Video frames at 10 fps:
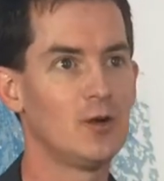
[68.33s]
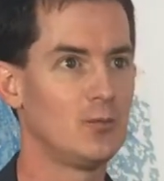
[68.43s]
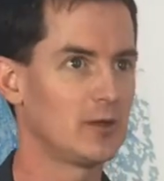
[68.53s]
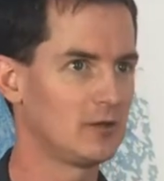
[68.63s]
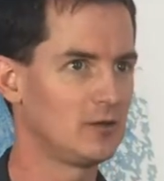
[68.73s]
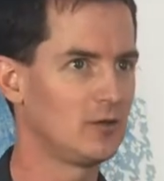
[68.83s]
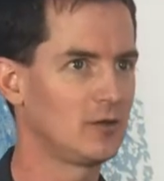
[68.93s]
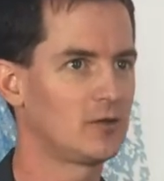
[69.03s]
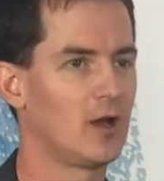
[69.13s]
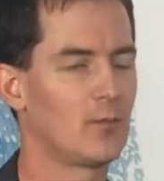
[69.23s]
We can
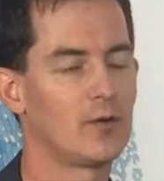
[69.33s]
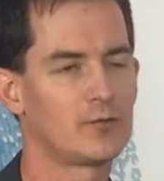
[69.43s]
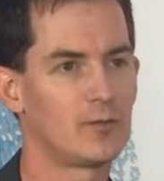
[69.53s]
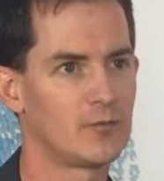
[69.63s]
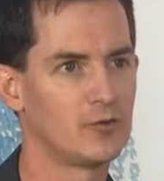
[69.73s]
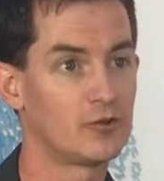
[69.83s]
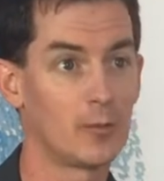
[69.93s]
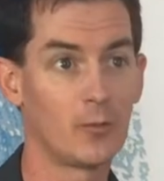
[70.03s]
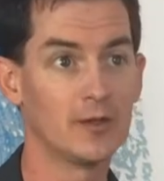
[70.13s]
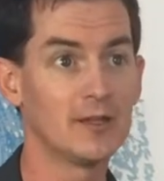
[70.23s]
reference
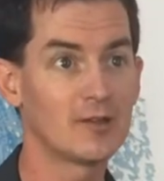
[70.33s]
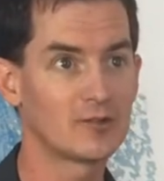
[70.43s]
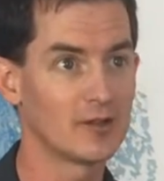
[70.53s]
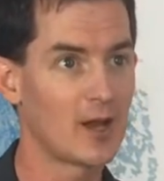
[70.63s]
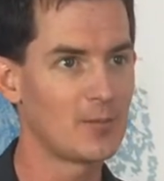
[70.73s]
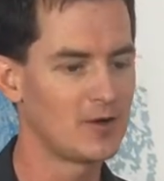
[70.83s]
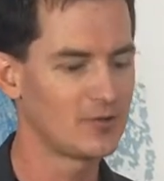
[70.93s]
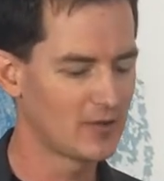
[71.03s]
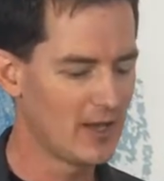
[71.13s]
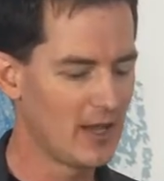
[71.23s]
SharePoint lists and libraries,